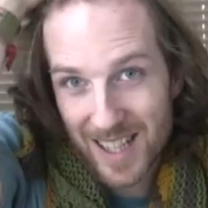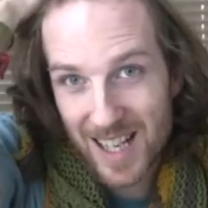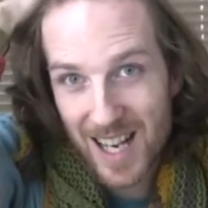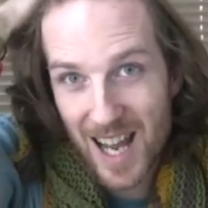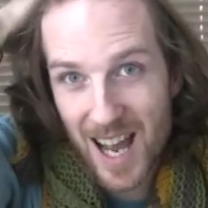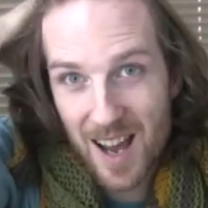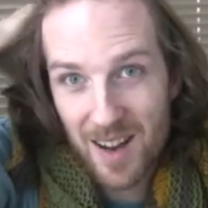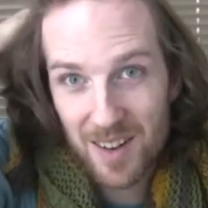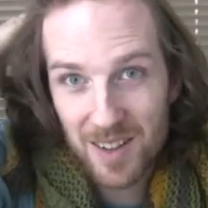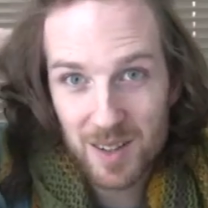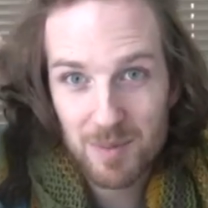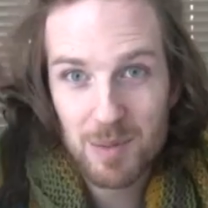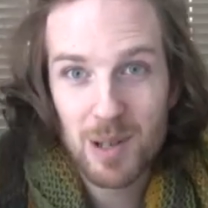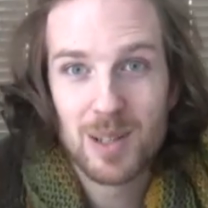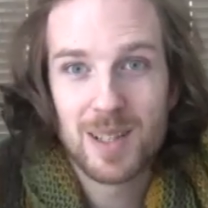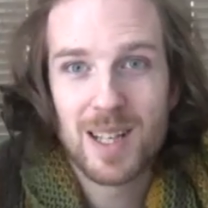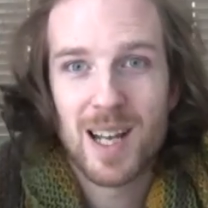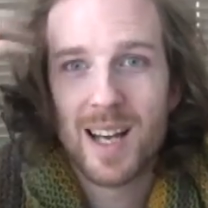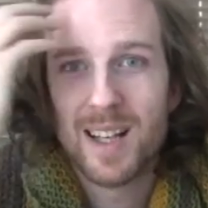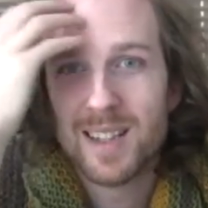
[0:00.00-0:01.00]
get it out on the
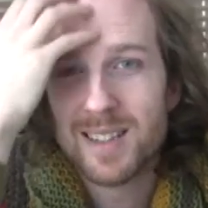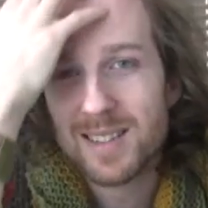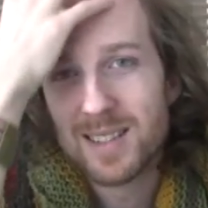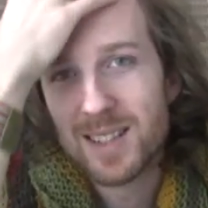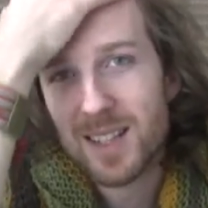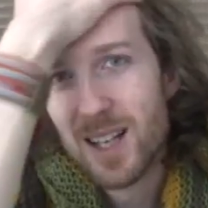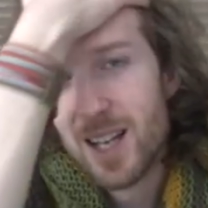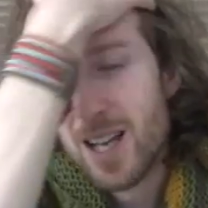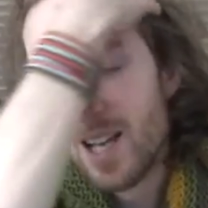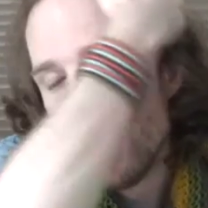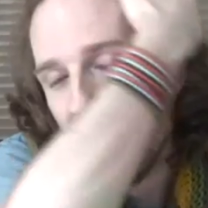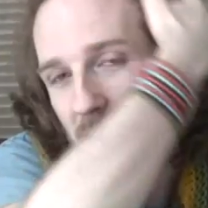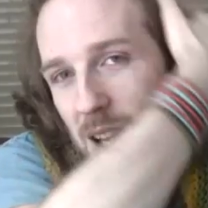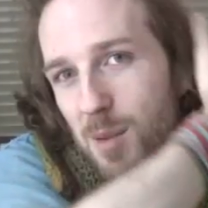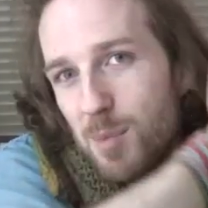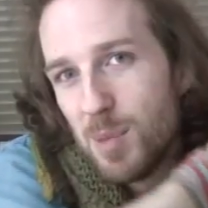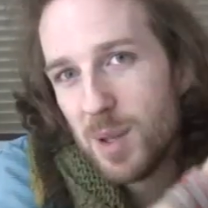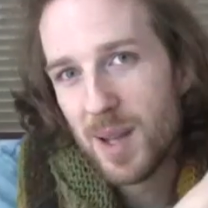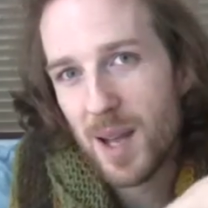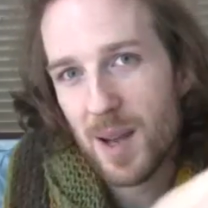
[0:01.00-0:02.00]
podcast.
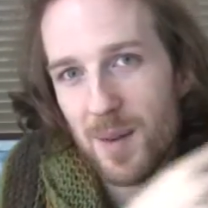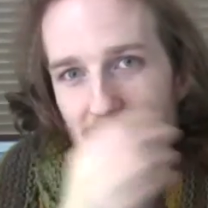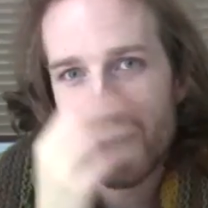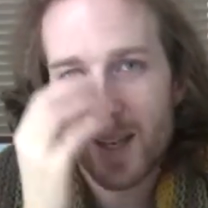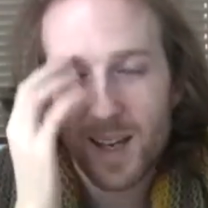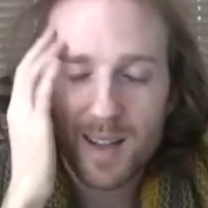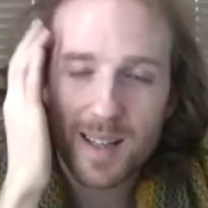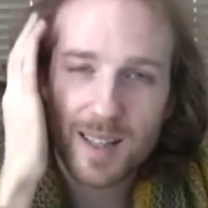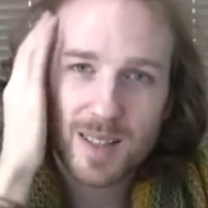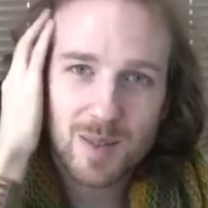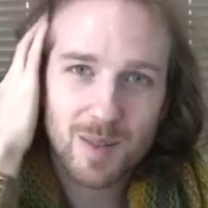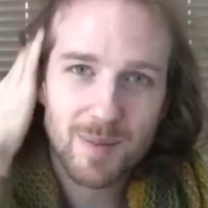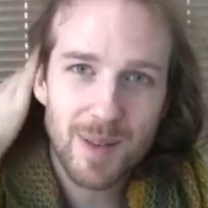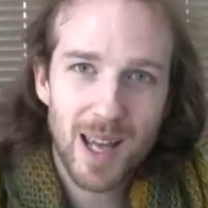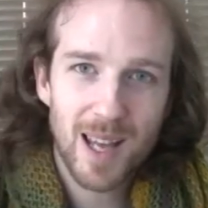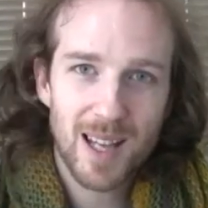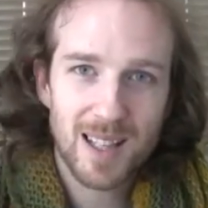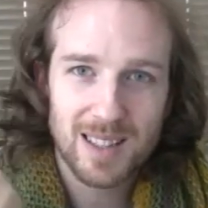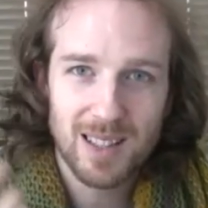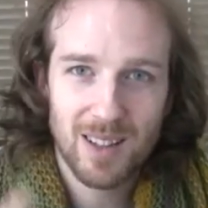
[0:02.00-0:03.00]
But there we go, that's what my
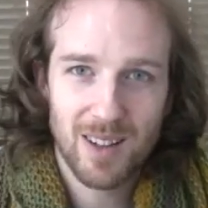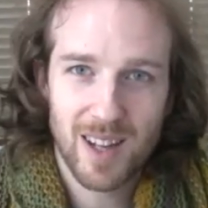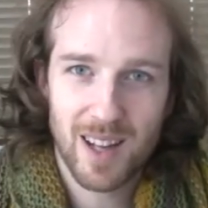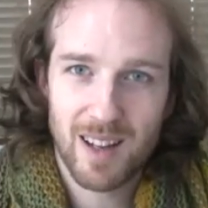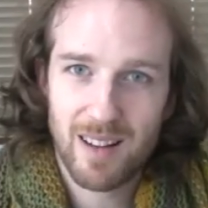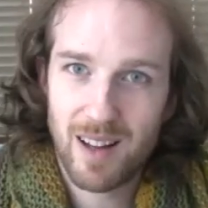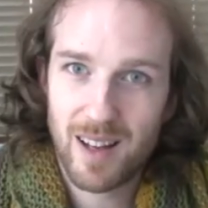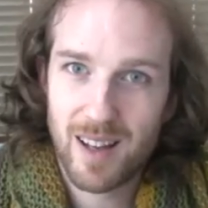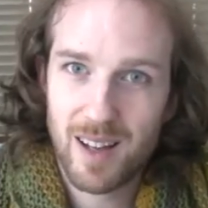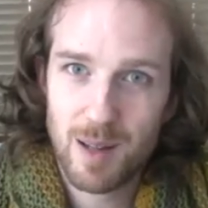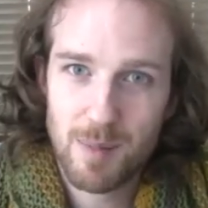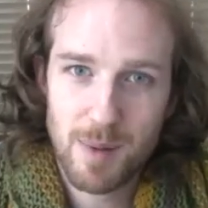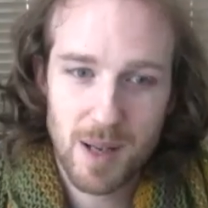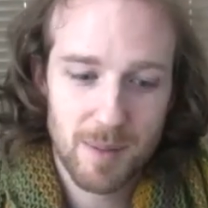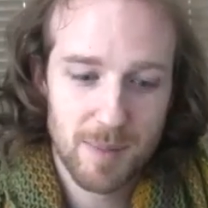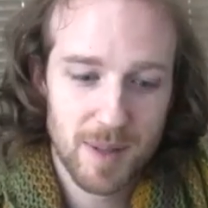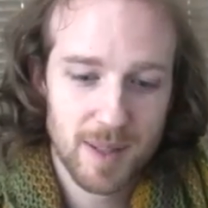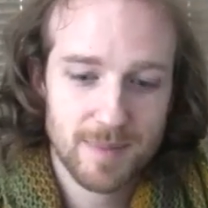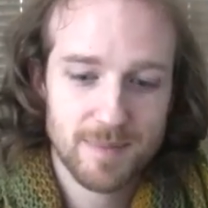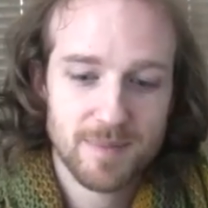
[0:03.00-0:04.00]
hair's looking like at the
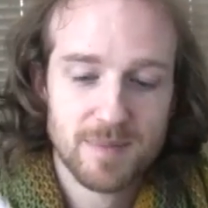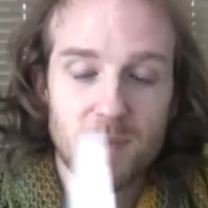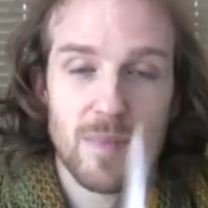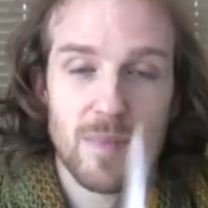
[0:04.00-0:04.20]
moment.